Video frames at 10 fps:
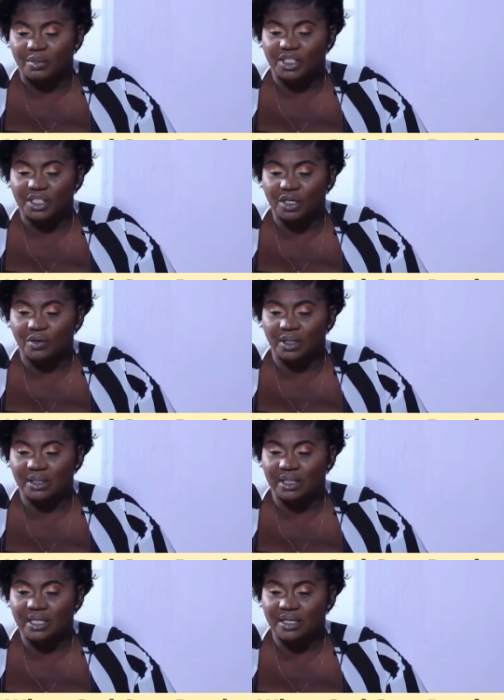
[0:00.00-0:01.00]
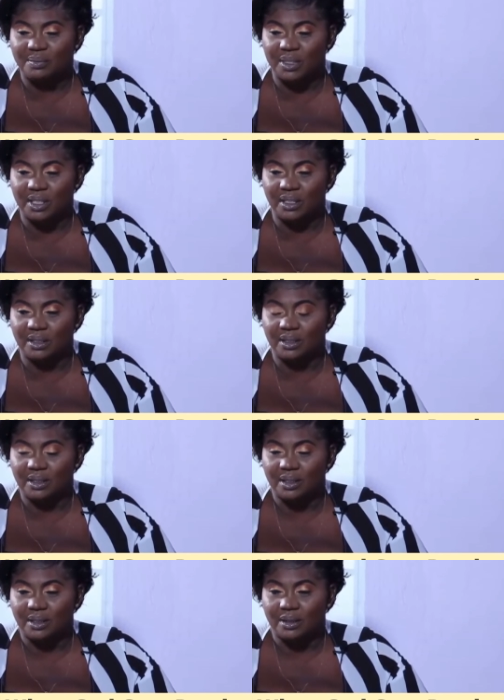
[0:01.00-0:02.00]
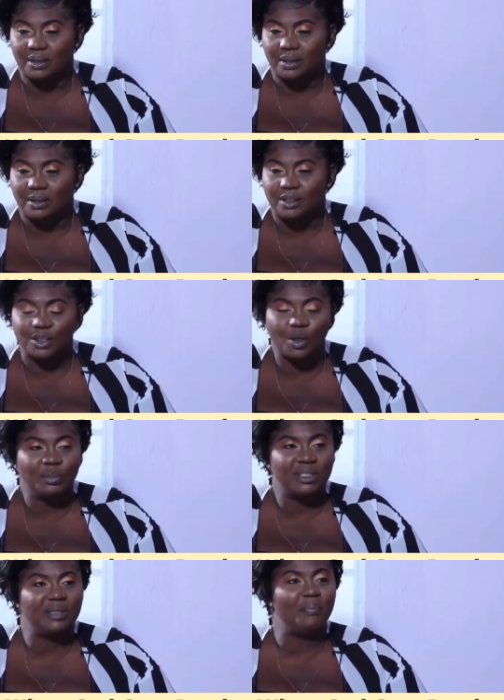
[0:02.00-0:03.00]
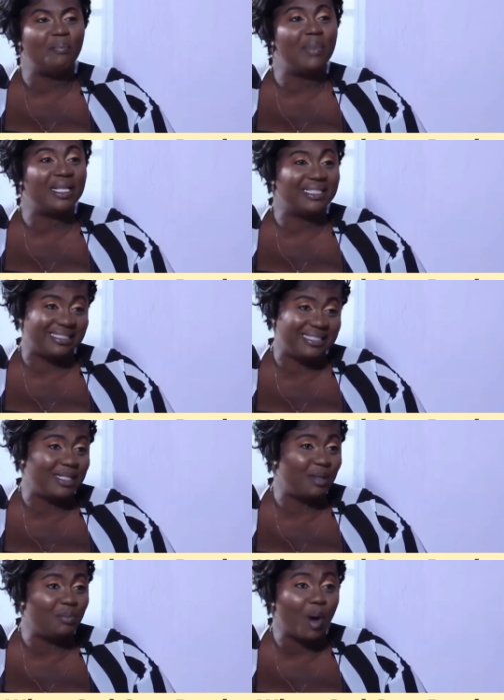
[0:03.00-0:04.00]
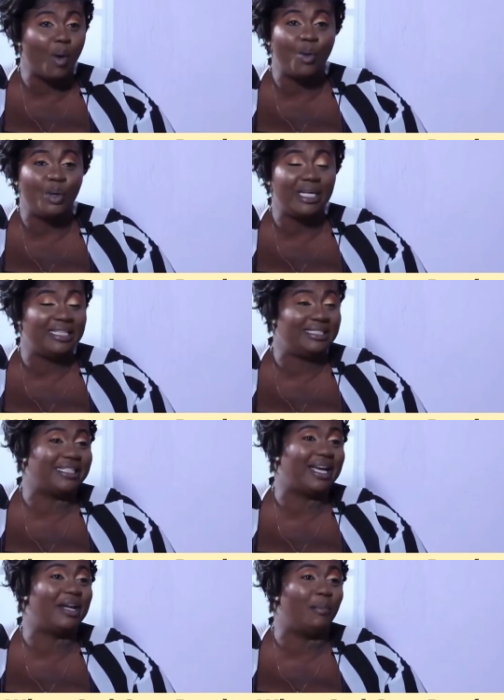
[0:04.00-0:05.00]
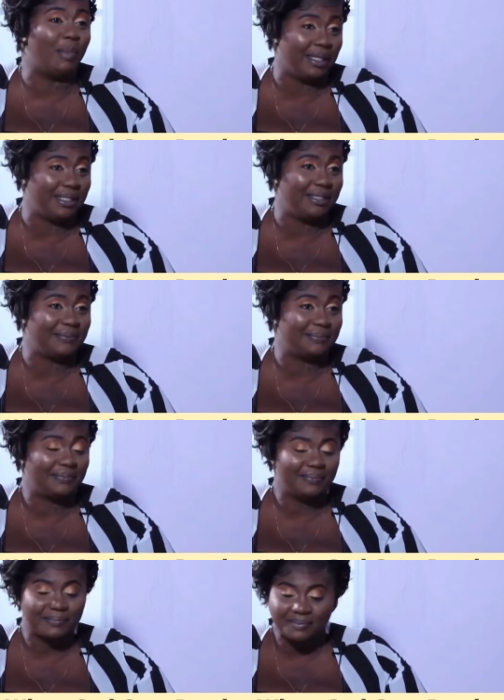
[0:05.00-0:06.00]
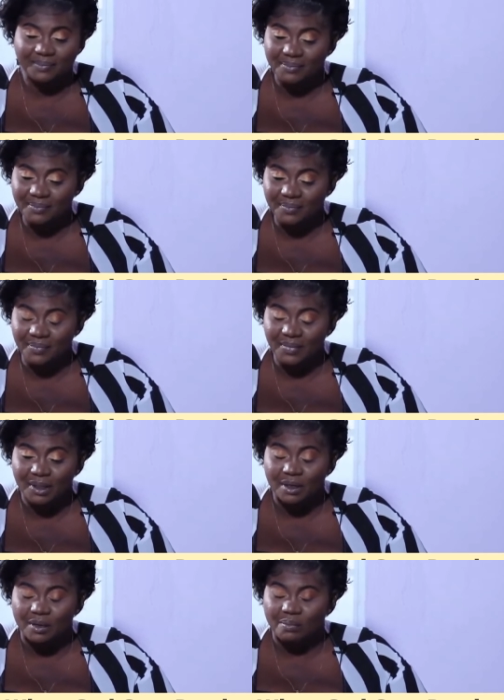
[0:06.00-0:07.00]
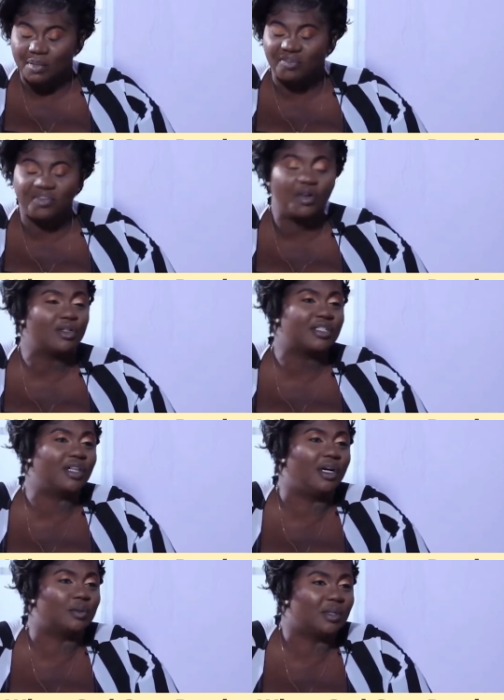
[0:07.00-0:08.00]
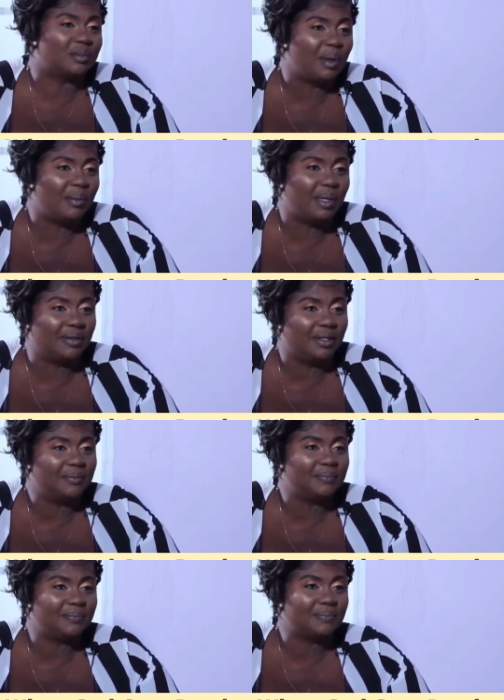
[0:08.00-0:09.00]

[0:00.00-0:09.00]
Miss Sharon came in, something melted in my whole entire body. My first thought was my mother.